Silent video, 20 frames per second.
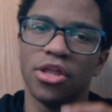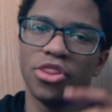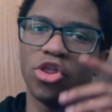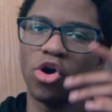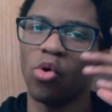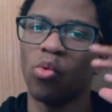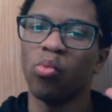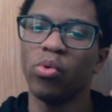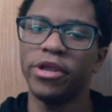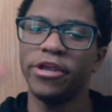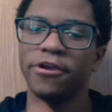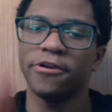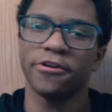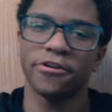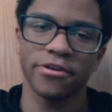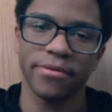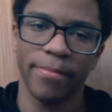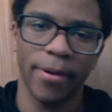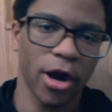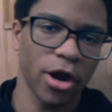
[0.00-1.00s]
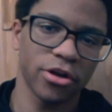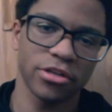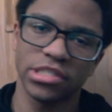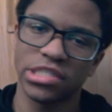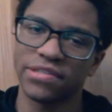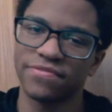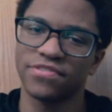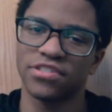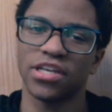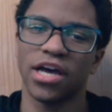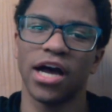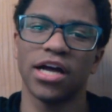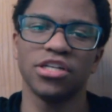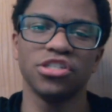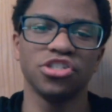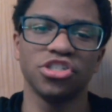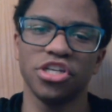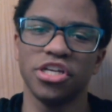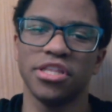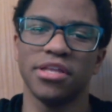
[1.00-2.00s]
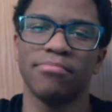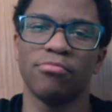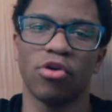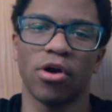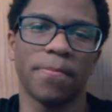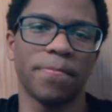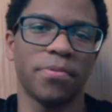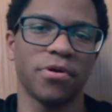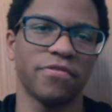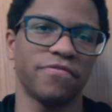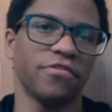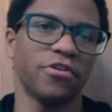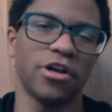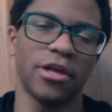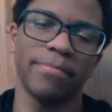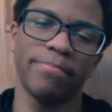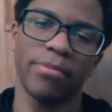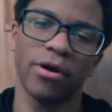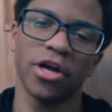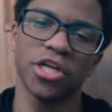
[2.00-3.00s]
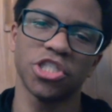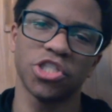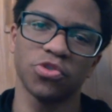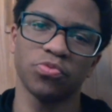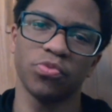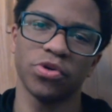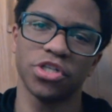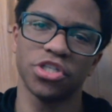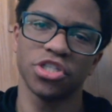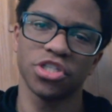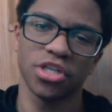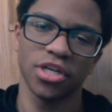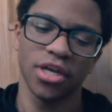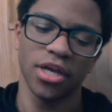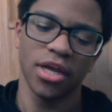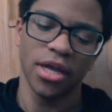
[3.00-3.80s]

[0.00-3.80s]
the weird parts of Sanji, the more perverted parts, which